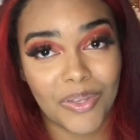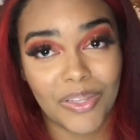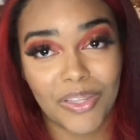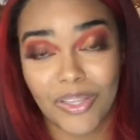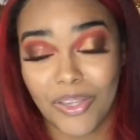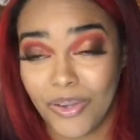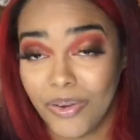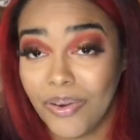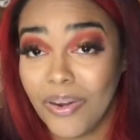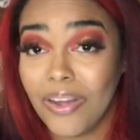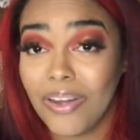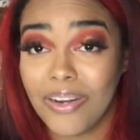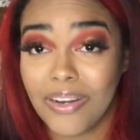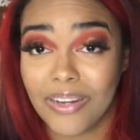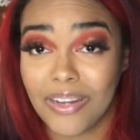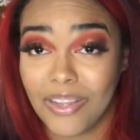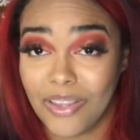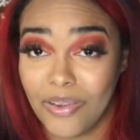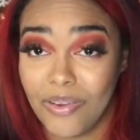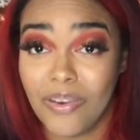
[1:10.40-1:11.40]
You're
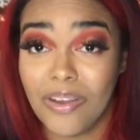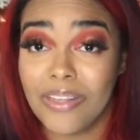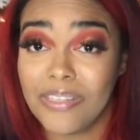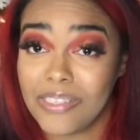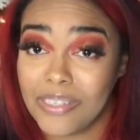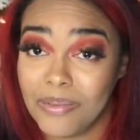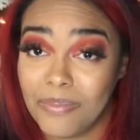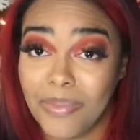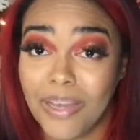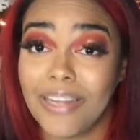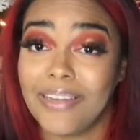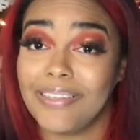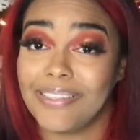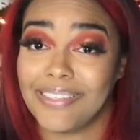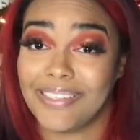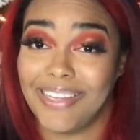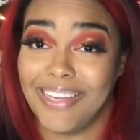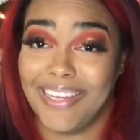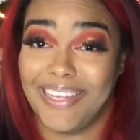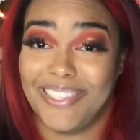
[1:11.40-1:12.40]
on somebody's
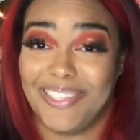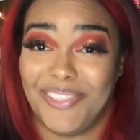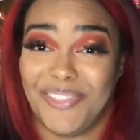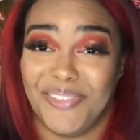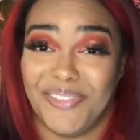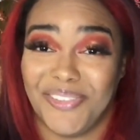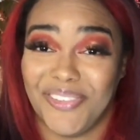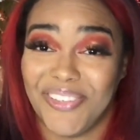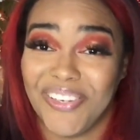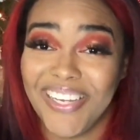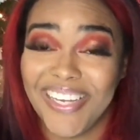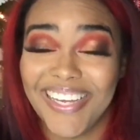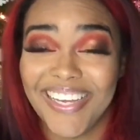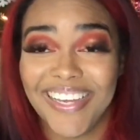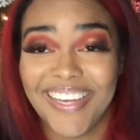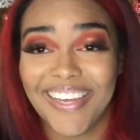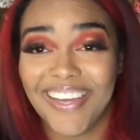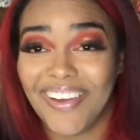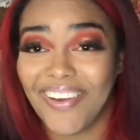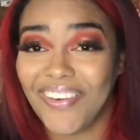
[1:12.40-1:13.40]
schedule,
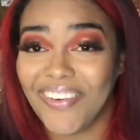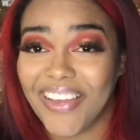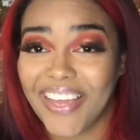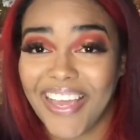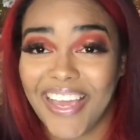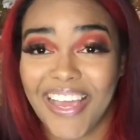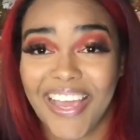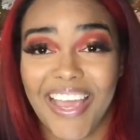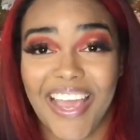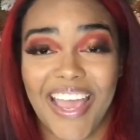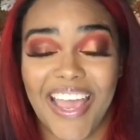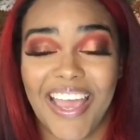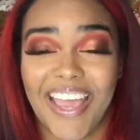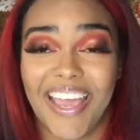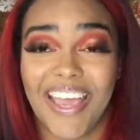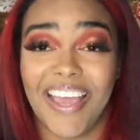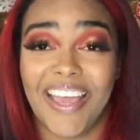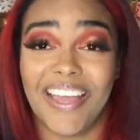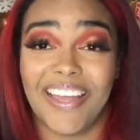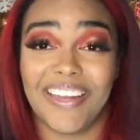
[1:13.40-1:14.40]
okay?
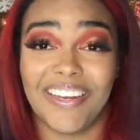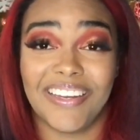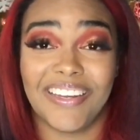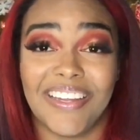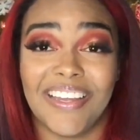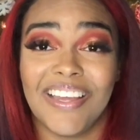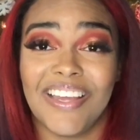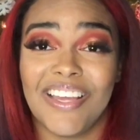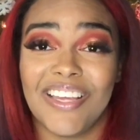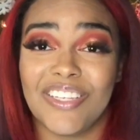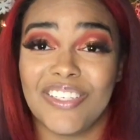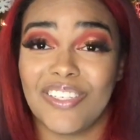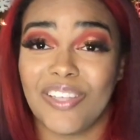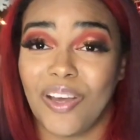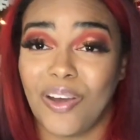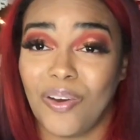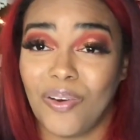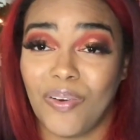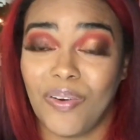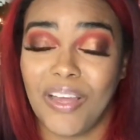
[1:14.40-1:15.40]
And
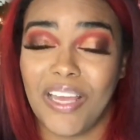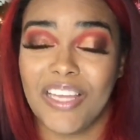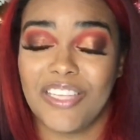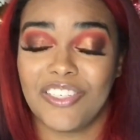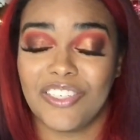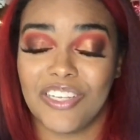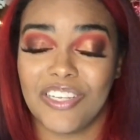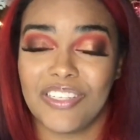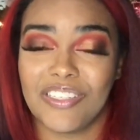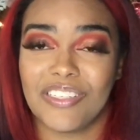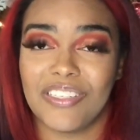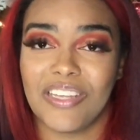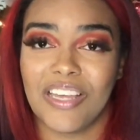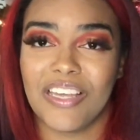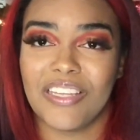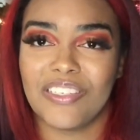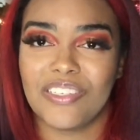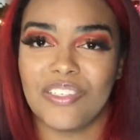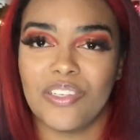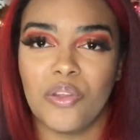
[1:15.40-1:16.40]
so it's
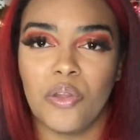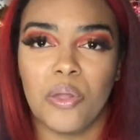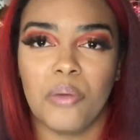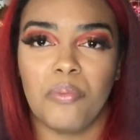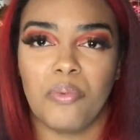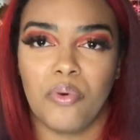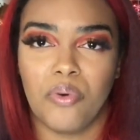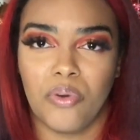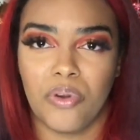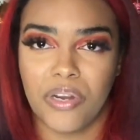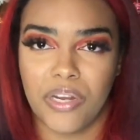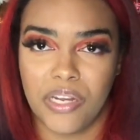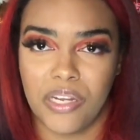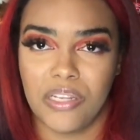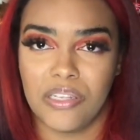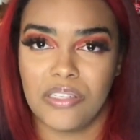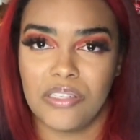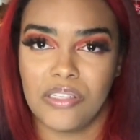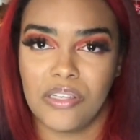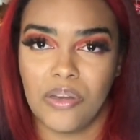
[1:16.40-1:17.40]
still important
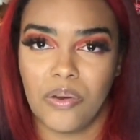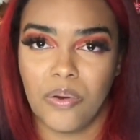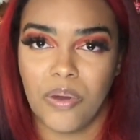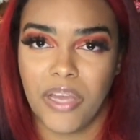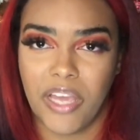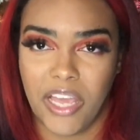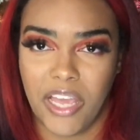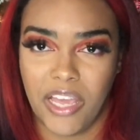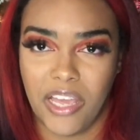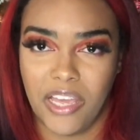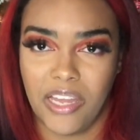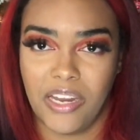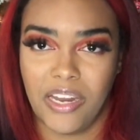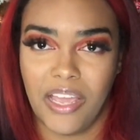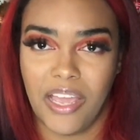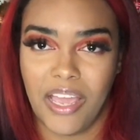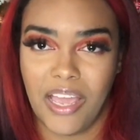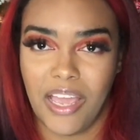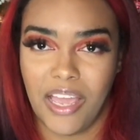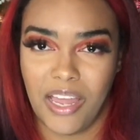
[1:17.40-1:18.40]
to go ahead
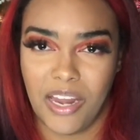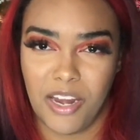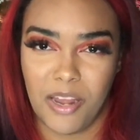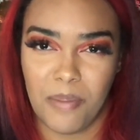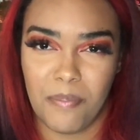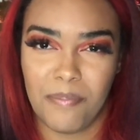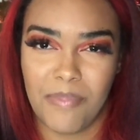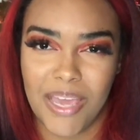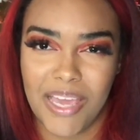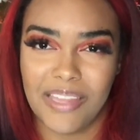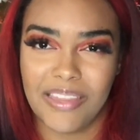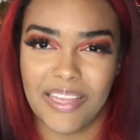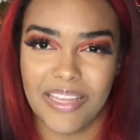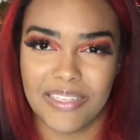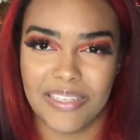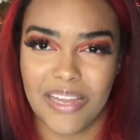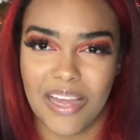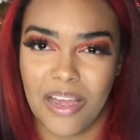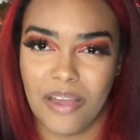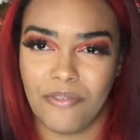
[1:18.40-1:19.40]
and make that
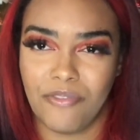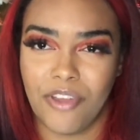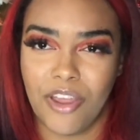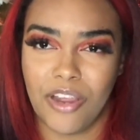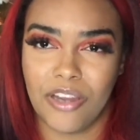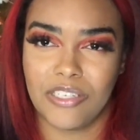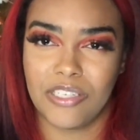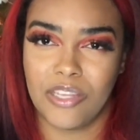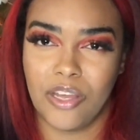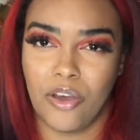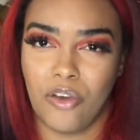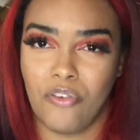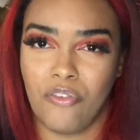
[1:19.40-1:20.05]
time for yourself.